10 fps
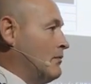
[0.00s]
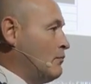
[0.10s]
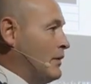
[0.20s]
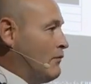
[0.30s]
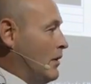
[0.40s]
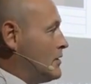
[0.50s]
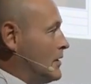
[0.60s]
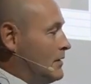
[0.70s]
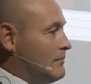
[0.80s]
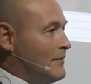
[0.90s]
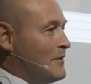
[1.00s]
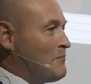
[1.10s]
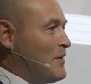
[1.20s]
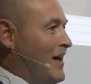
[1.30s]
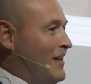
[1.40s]
we've grown to
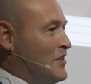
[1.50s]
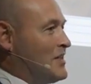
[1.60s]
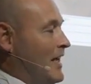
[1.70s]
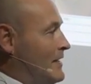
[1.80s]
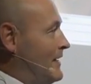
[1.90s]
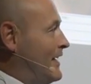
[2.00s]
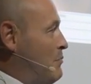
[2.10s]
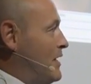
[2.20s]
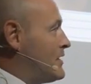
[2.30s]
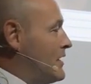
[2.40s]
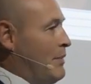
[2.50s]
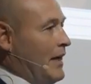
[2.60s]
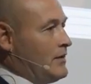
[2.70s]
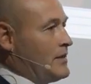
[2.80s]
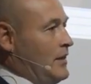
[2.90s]
understand a little bit
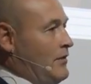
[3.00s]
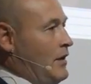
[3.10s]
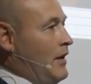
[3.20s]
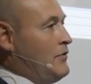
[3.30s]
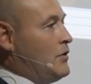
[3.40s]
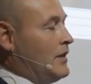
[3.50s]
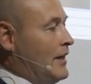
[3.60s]
about the love you can